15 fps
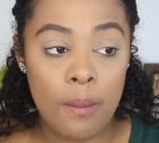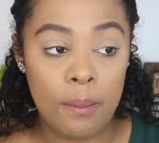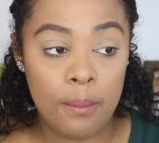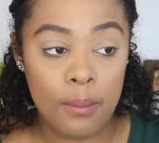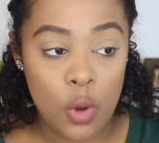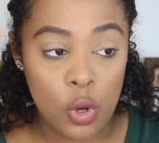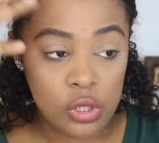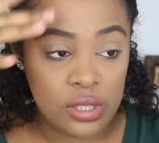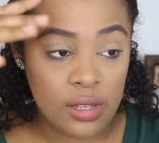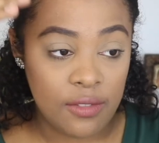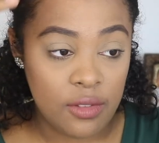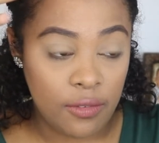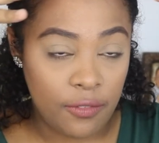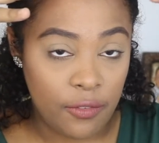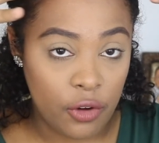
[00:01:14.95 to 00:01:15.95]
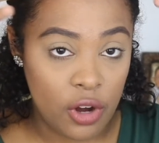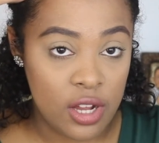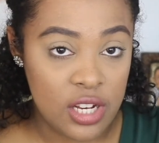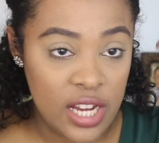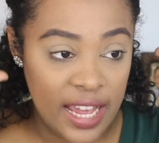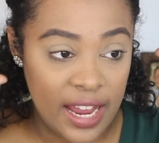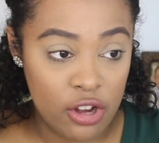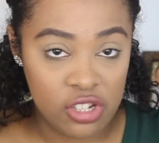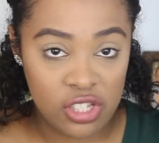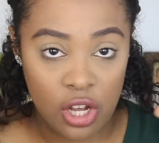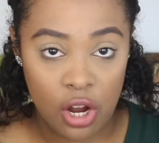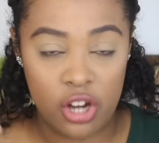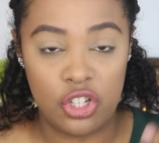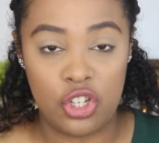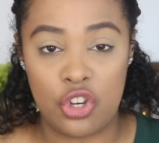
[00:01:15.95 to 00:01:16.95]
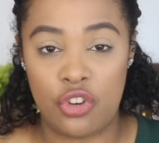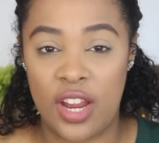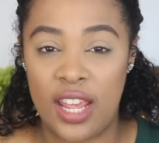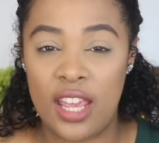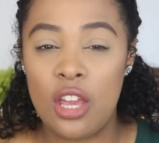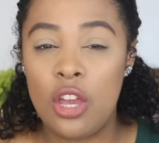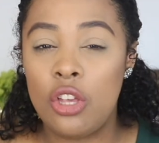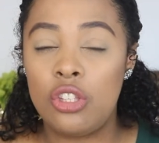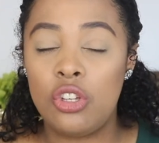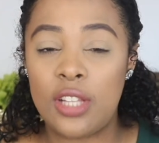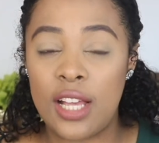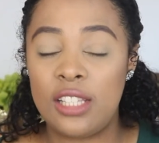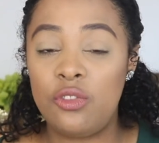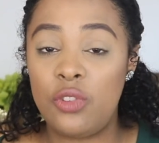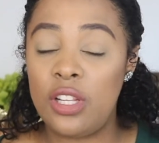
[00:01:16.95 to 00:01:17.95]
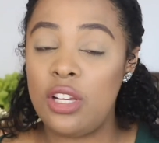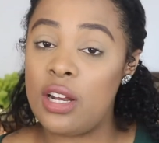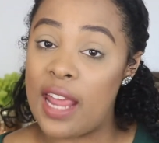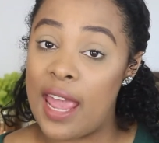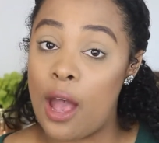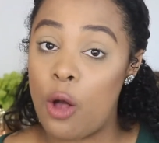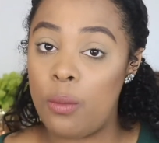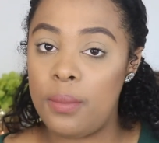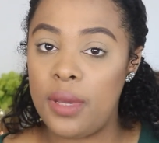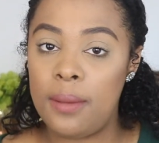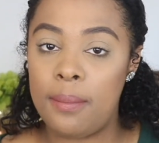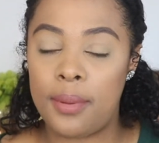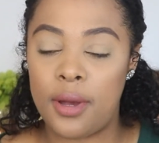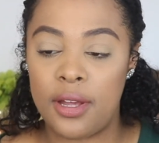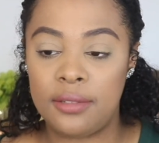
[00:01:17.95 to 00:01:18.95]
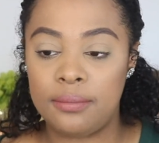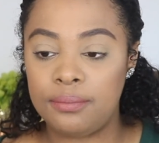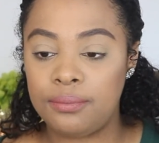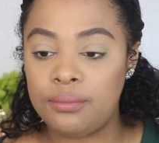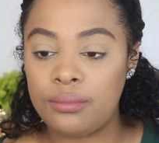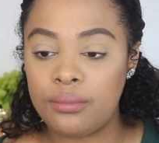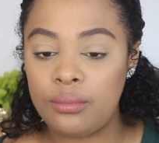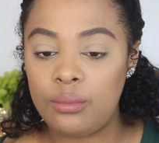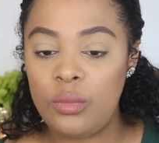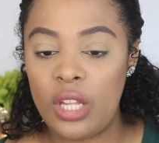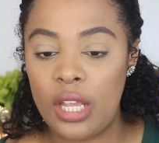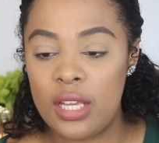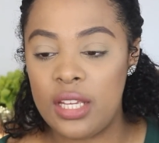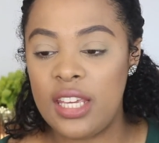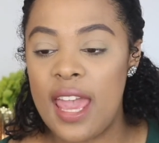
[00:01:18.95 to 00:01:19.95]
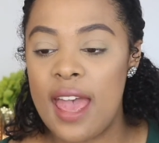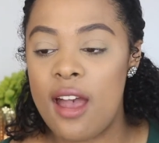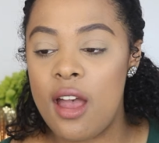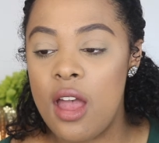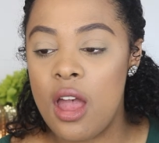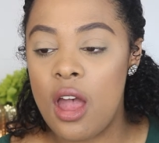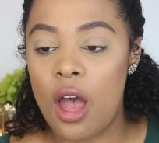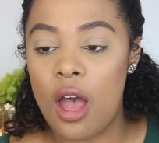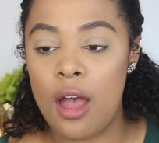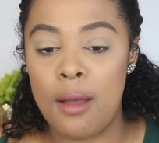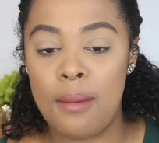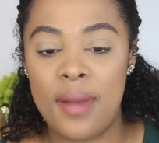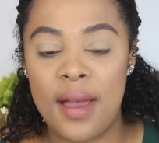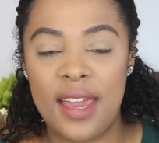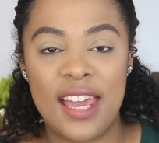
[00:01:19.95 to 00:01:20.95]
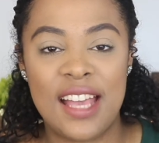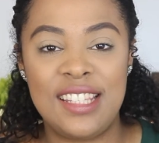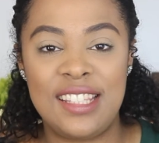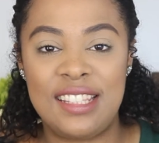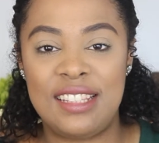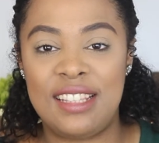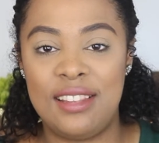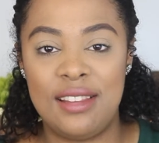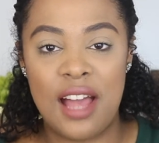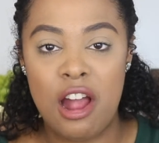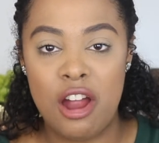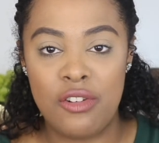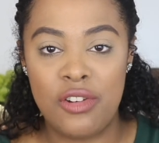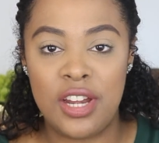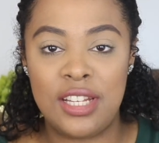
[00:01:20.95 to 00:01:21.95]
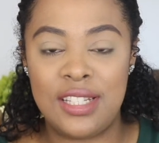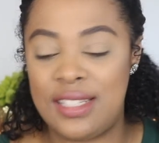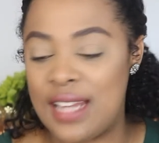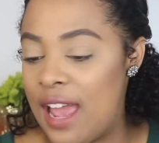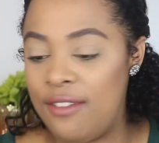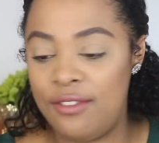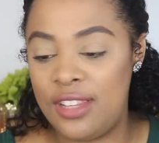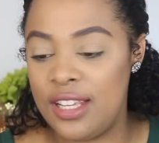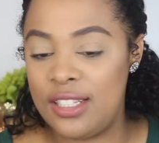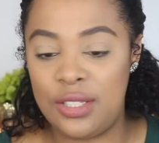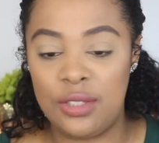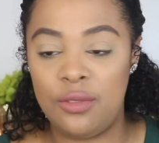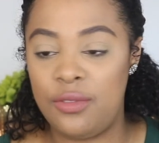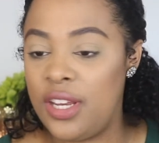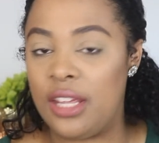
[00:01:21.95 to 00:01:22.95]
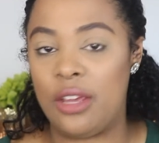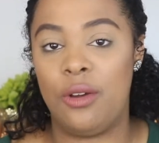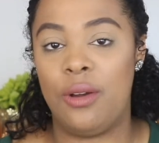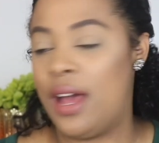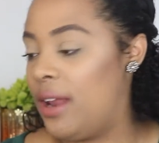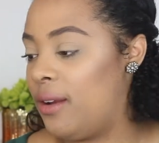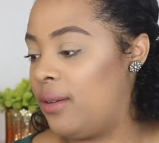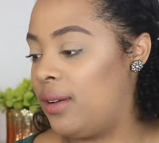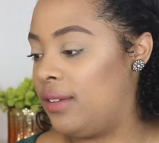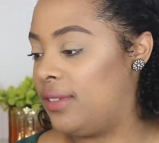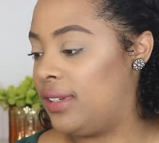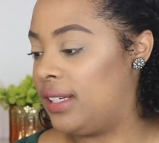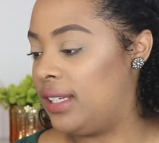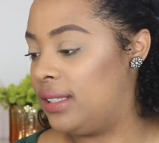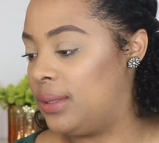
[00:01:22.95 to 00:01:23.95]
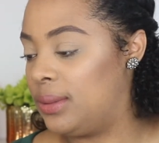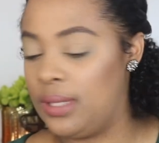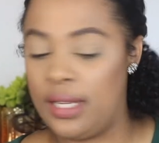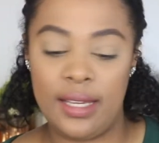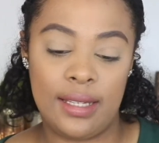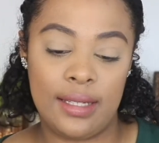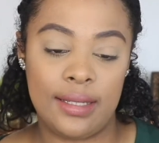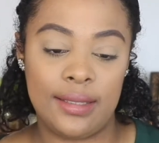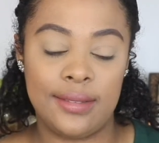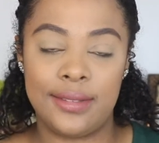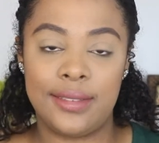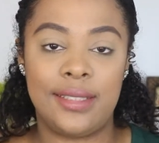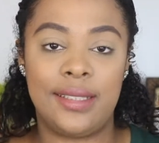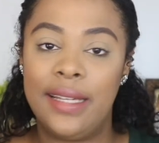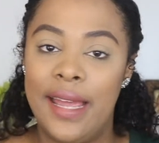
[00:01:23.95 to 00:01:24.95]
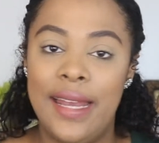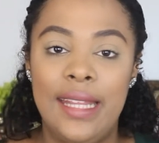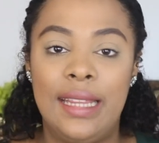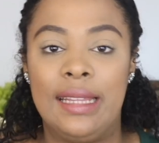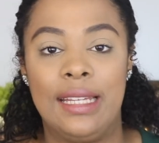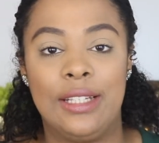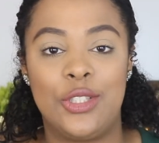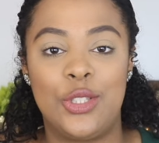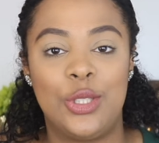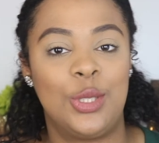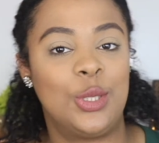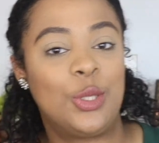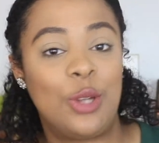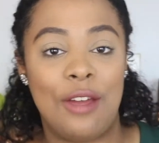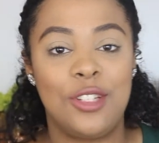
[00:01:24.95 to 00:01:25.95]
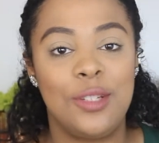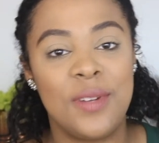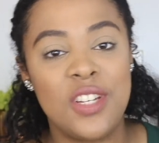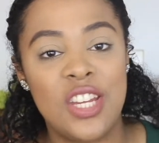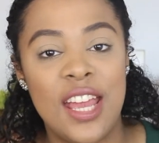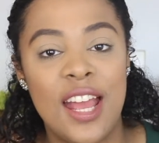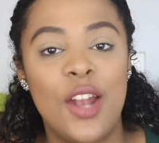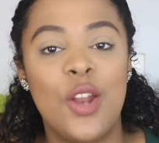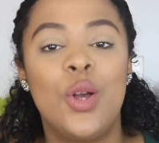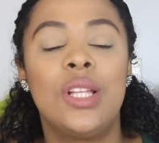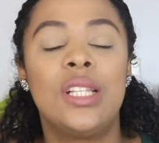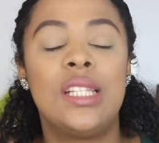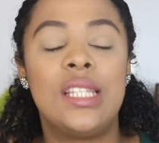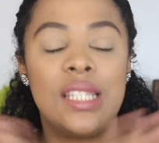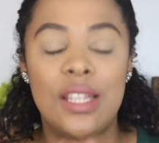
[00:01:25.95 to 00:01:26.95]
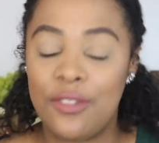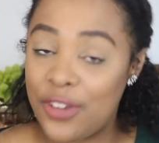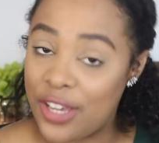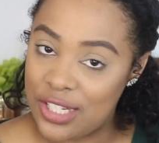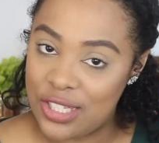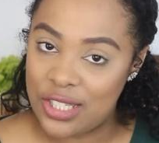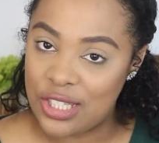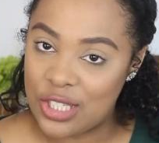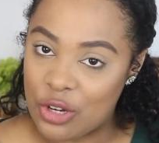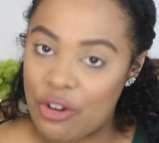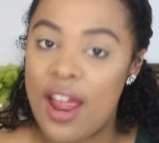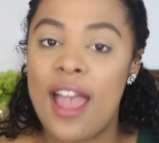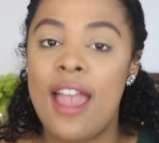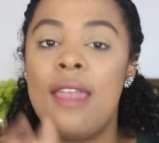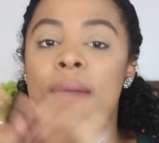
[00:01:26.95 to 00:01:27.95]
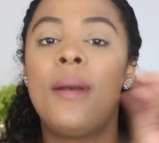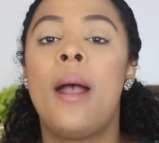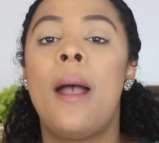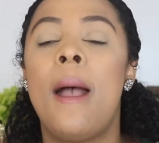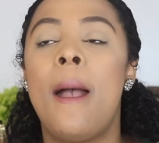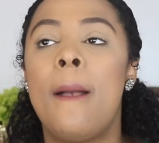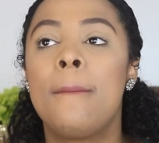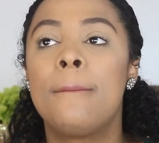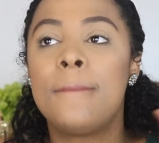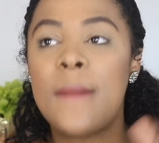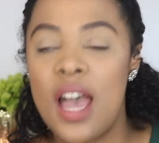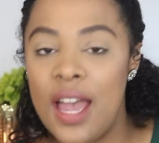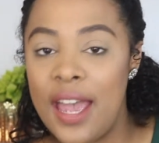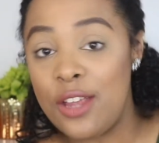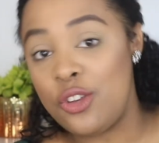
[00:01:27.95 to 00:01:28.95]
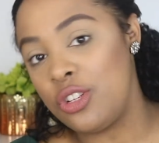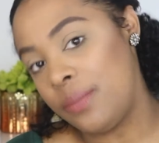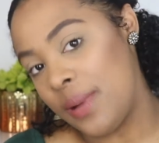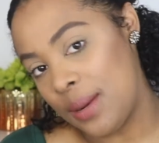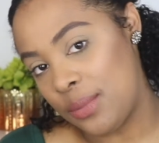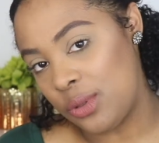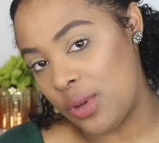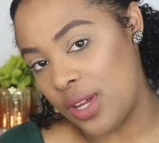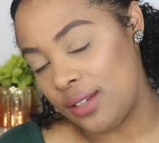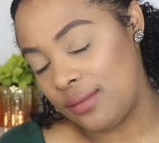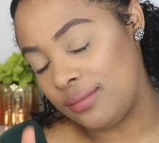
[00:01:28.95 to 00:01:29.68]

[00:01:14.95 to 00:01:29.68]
most of the front hairs that are straight, so that's really gonna help me. But yeah, I guess I already dived into the video. I don't even need to like say anything. Just subscribe to my channel, don't forget to subscribe, and join the Pineapple Squad.